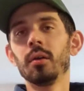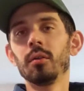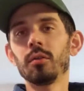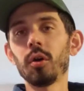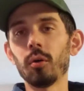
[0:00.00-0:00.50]

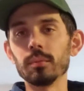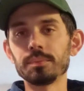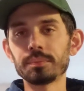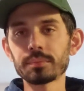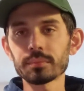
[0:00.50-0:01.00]
So,
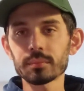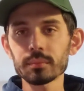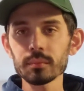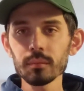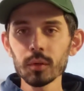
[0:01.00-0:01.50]

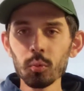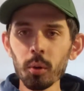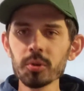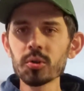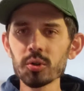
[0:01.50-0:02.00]

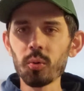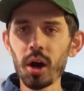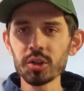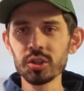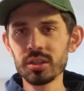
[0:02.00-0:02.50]
what would George
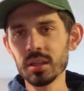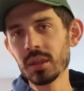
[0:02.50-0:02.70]
Washington